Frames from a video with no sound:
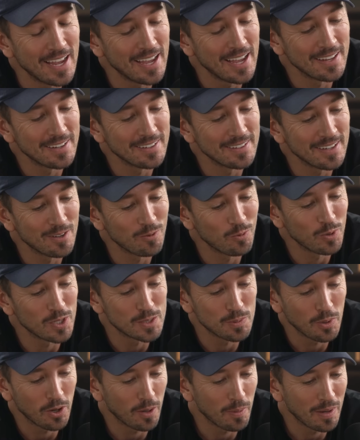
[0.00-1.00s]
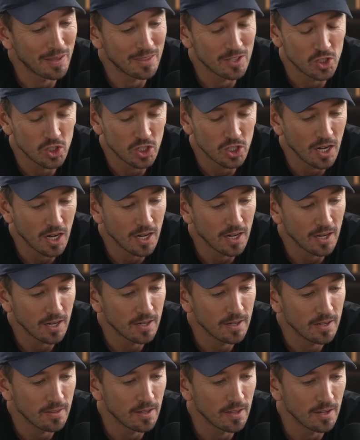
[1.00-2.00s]
and and we spoke about the
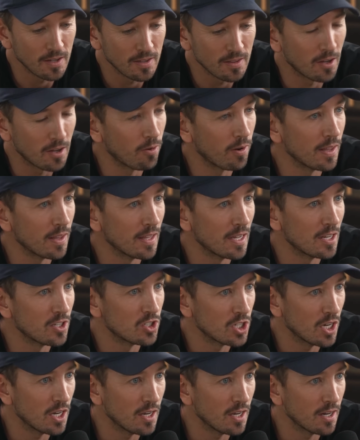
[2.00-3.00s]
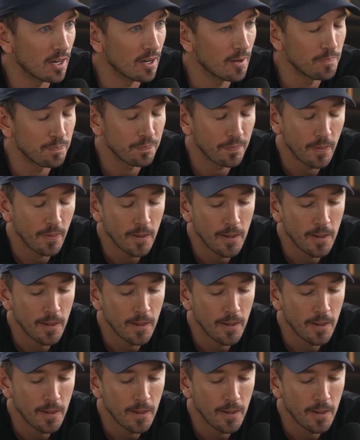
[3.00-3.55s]
shark, the, the Greenland shark.